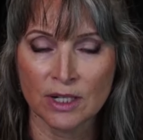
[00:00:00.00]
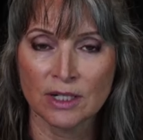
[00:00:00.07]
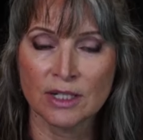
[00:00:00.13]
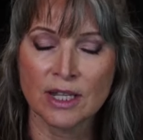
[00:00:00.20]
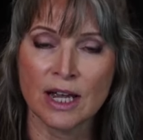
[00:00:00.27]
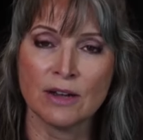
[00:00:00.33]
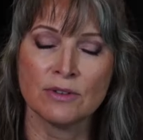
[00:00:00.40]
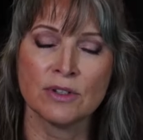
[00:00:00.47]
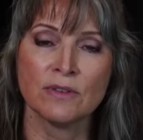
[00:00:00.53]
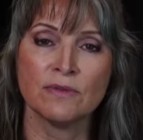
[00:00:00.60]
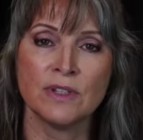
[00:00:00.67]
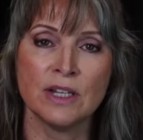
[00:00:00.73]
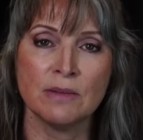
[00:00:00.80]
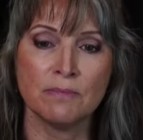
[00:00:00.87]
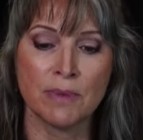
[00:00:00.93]
It's the house
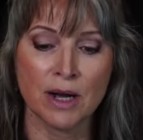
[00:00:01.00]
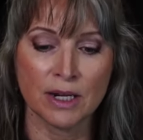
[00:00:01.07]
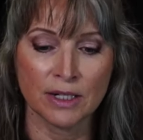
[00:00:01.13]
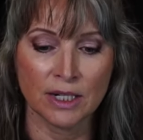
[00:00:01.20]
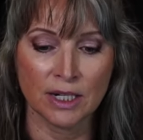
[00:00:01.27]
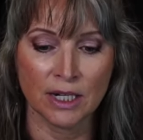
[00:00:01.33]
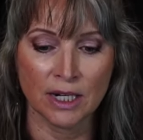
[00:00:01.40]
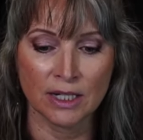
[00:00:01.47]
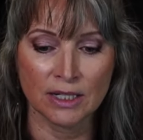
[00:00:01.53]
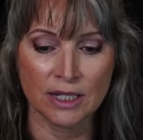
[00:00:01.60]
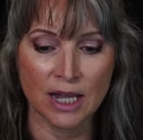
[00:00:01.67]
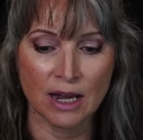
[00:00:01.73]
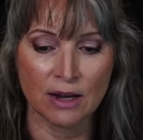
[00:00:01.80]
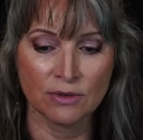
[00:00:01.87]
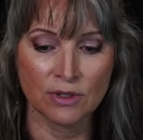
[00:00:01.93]
of deep bonding. It's
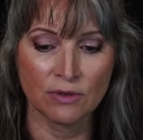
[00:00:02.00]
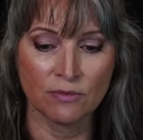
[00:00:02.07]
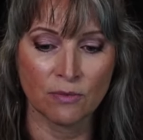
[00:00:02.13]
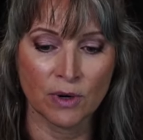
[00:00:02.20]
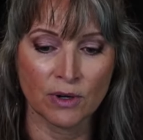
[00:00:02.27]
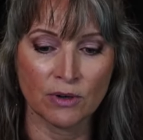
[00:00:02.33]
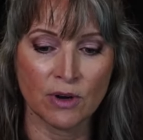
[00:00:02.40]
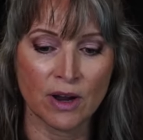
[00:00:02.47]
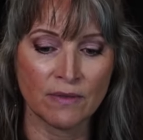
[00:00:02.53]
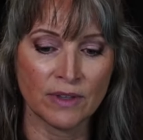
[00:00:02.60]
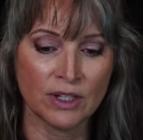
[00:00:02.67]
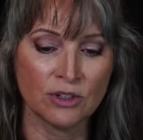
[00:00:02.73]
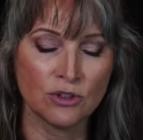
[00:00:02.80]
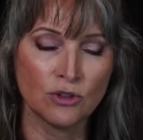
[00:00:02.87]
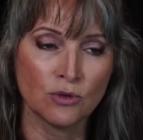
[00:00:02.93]
the house of where you have
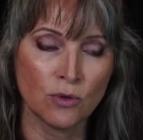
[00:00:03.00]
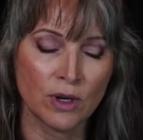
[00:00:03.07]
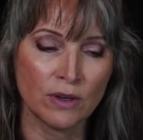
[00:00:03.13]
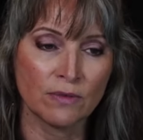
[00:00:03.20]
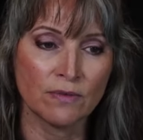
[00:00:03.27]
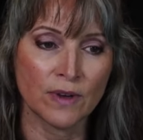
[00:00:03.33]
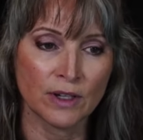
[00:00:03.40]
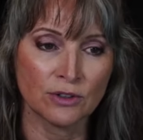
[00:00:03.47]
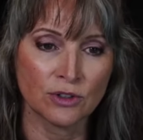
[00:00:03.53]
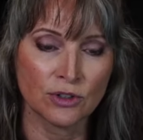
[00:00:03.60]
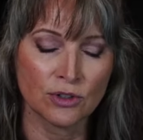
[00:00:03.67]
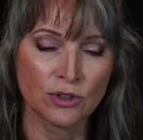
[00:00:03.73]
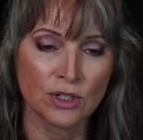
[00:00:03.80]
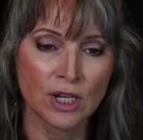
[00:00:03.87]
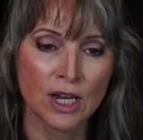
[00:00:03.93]
these joint
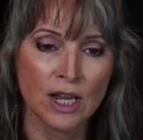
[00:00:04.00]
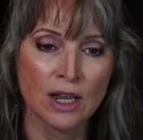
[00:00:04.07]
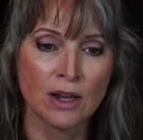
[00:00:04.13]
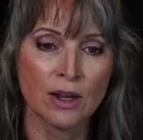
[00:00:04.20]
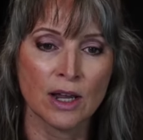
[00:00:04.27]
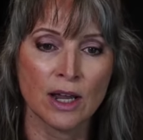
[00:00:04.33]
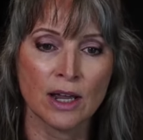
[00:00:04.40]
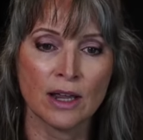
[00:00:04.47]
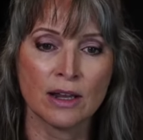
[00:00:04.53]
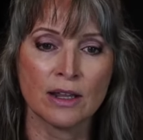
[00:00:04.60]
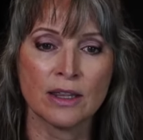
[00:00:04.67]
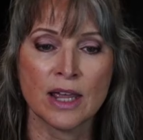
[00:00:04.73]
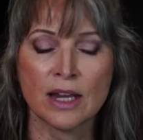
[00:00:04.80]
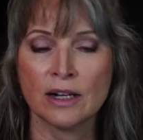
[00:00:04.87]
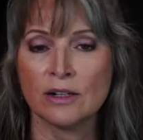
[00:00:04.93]
ventures,
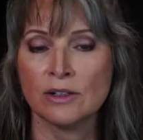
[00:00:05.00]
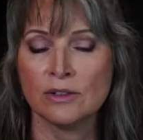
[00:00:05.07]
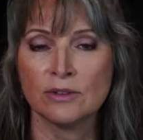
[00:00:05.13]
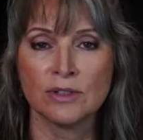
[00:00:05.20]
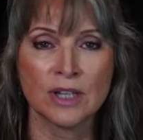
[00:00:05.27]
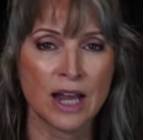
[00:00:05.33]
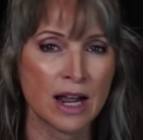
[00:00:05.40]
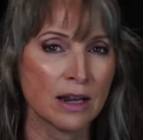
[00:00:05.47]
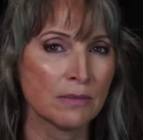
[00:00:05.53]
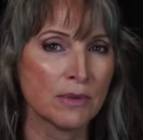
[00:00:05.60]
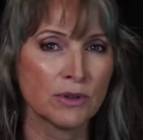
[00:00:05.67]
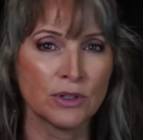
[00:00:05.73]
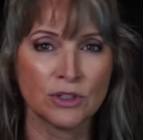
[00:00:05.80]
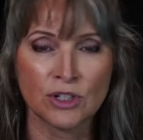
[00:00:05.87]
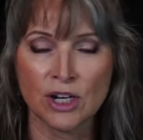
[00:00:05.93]
and that includes
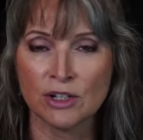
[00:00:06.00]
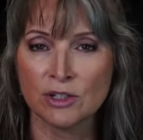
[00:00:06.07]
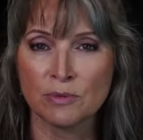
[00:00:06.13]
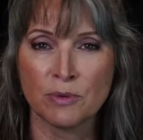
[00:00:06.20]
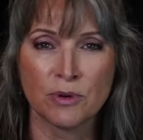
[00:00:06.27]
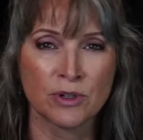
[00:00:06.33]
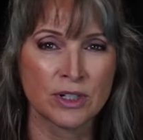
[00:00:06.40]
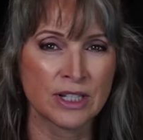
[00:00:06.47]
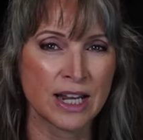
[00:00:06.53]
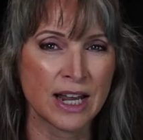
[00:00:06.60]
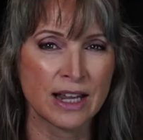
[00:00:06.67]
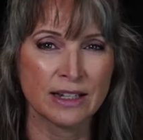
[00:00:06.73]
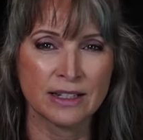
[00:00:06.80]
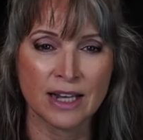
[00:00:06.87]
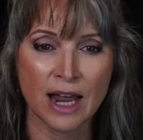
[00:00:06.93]
alimony, child support,
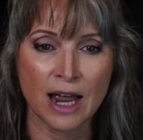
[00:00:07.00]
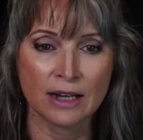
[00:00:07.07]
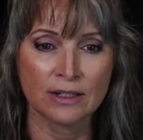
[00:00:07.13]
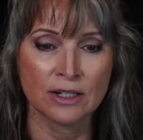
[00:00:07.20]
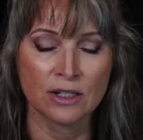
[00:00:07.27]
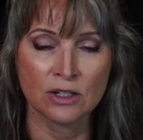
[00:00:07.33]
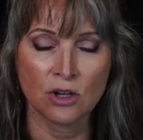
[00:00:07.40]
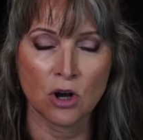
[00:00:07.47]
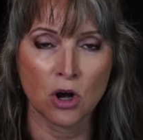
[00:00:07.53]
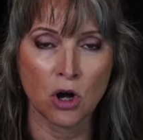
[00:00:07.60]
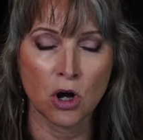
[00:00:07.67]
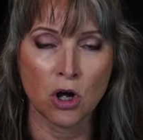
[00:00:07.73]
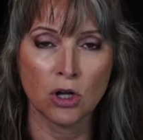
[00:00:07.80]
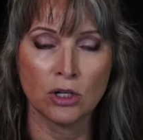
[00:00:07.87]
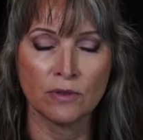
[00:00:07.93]
debt, taxes.
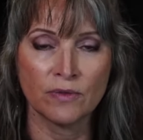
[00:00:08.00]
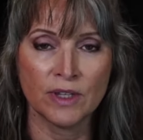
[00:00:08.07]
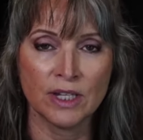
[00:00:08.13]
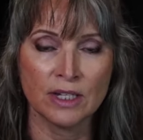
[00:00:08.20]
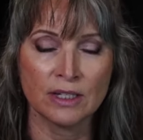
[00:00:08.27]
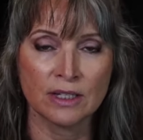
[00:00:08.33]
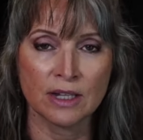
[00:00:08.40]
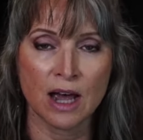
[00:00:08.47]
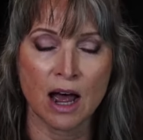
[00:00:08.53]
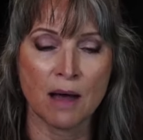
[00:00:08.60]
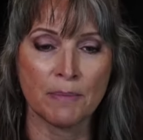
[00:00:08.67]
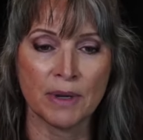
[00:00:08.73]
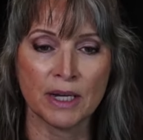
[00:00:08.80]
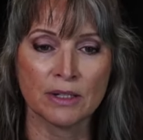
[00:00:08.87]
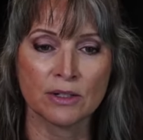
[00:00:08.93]
All of these
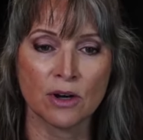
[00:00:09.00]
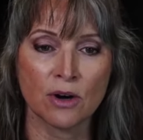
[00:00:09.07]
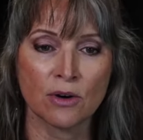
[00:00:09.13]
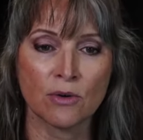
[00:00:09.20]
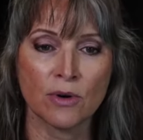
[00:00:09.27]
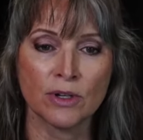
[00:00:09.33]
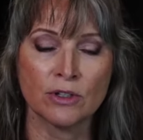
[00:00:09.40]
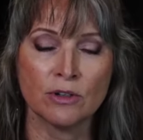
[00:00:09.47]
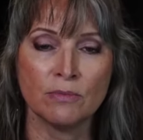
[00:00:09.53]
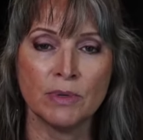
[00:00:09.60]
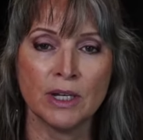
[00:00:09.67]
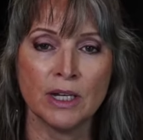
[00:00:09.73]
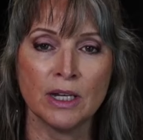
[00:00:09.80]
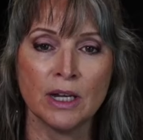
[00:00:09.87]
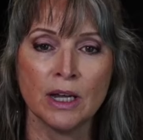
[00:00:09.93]
topics are going to
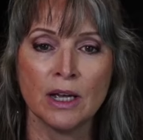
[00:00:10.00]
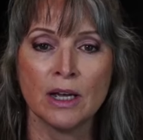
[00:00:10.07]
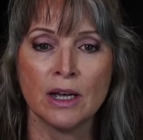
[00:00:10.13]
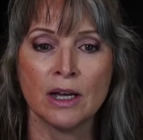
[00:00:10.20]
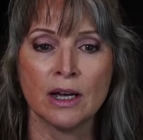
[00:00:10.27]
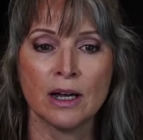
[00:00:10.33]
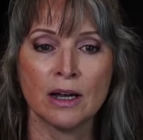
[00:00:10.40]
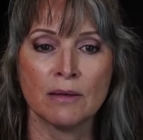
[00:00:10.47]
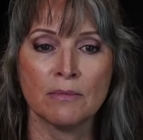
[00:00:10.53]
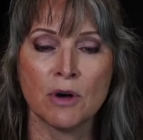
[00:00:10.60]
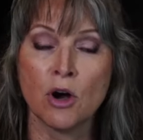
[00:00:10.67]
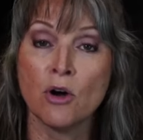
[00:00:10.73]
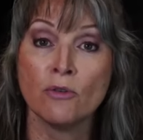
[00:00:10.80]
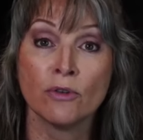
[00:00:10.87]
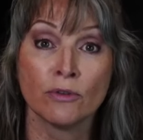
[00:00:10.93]
be
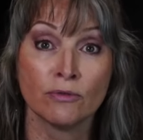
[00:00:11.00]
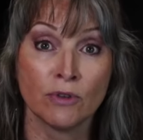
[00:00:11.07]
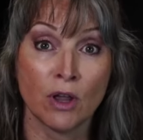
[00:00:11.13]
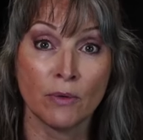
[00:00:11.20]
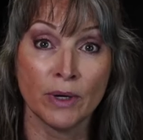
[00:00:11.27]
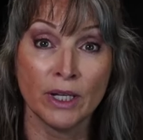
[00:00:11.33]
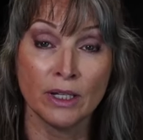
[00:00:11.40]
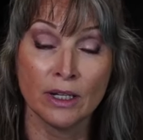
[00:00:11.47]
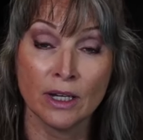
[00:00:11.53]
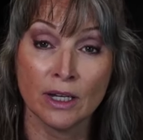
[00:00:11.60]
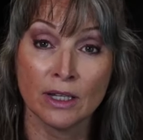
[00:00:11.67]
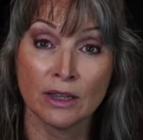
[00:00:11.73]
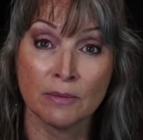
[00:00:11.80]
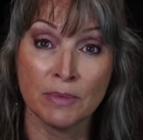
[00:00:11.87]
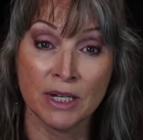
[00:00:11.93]
um, overflowing
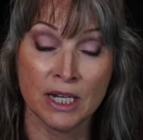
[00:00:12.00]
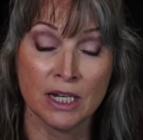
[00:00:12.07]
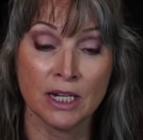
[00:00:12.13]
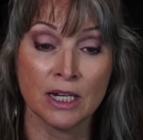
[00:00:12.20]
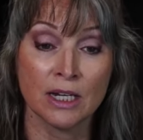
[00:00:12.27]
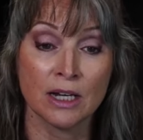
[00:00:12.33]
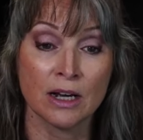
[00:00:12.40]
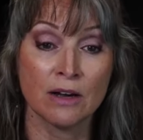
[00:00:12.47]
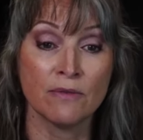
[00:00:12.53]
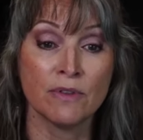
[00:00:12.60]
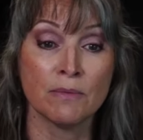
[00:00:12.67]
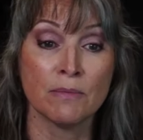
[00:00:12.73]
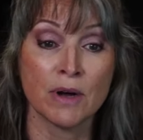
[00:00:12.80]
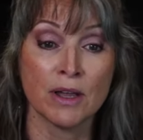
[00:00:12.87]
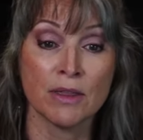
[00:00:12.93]
at the beginning of
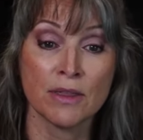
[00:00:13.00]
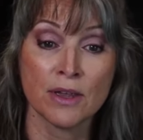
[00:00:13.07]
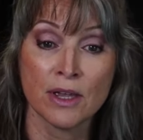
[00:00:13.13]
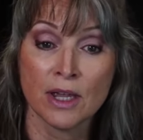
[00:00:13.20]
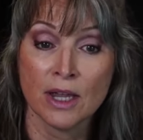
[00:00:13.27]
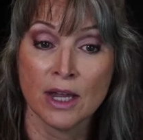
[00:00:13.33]
the month.